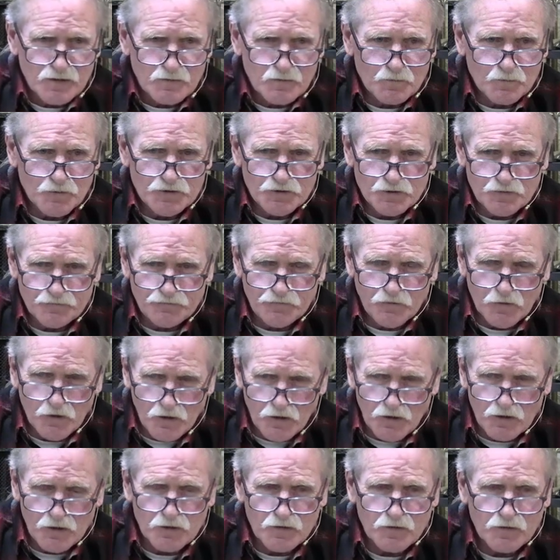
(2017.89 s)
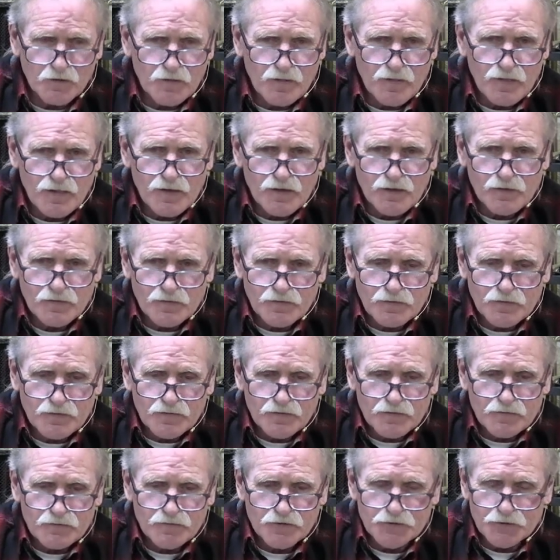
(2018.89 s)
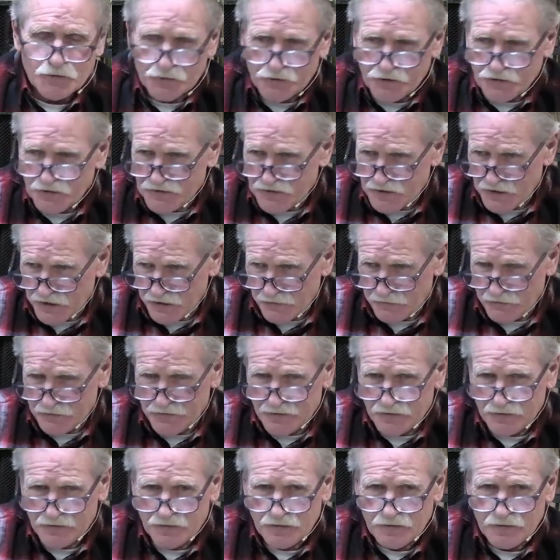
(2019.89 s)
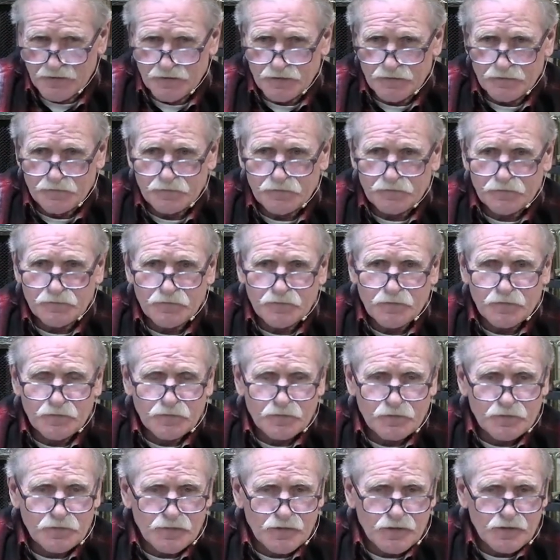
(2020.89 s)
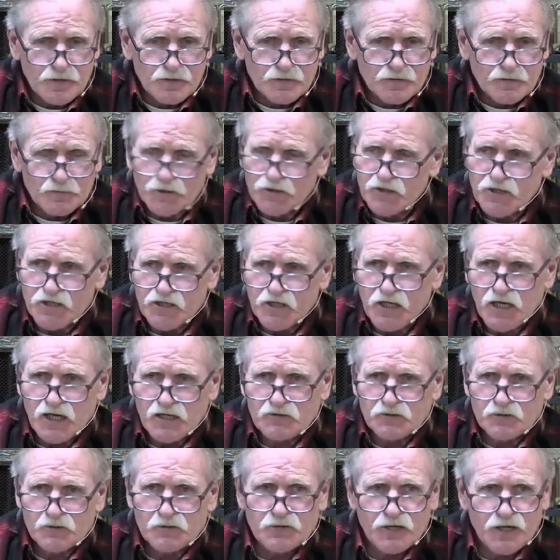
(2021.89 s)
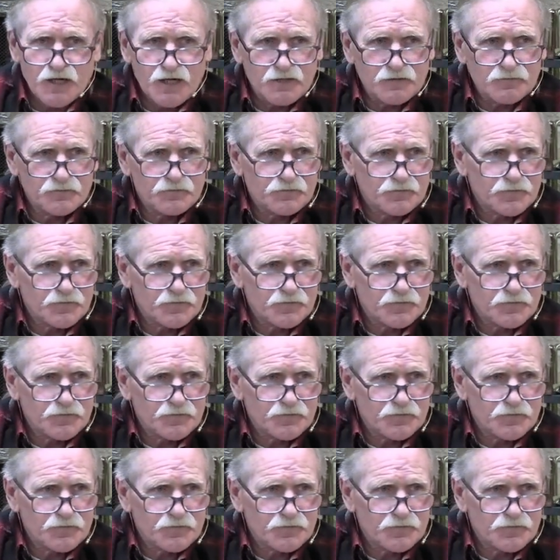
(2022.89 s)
when you fall that you're condemned, but he can't do that.